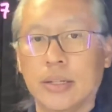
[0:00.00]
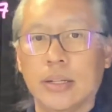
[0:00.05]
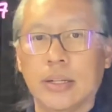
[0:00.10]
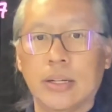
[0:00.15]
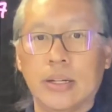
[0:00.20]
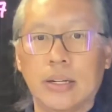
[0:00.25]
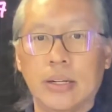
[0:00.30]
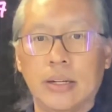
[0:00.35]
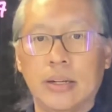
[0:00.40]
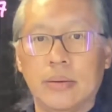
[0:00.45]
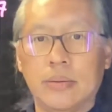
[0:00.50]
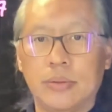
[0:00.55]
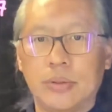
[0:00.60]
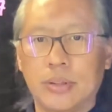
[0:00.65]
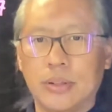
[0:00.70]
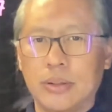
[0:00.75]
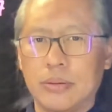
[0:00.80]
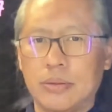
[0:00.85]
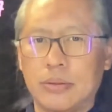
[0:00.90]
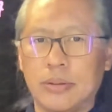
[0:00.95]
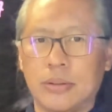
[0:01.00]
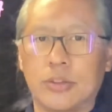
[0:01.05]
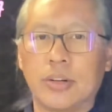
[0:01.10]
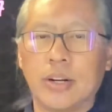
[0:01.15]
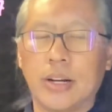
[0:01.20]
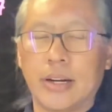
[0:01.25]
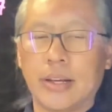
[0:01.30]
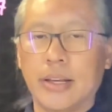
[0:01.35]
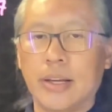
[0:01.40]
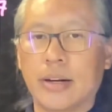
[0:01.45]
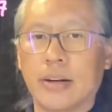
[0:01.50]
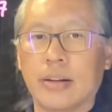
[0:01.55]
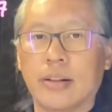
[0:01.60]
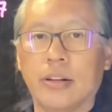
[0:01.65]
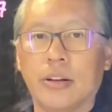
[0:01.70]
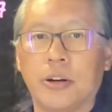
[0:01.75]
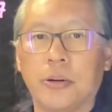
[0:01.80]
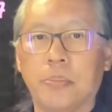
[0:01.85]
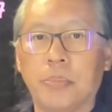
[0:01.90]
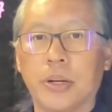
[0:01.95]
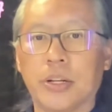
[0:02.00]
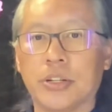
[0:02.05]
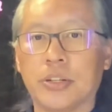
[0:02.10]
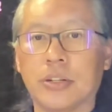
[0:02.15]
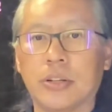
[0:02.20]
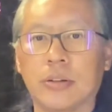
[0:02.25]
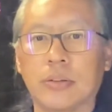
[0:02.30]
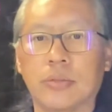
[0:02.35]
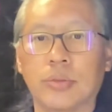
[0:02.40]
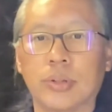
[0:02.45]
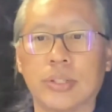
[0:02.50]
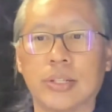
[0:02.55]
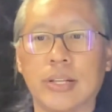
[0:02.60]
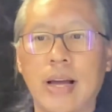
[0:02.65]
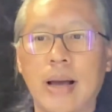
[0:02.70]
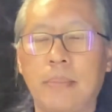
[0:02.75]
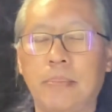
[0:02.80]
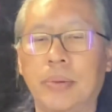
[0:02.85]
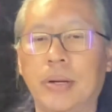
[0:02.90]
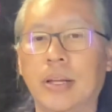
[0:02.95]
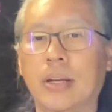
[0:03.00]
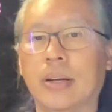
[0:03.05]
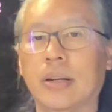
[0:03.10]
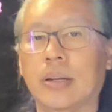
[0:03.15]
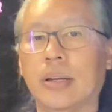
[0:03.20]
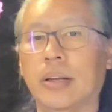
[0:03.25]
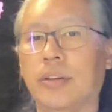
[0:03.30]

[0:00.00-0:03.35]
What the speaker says: to try to get a clearer picture of what's happening.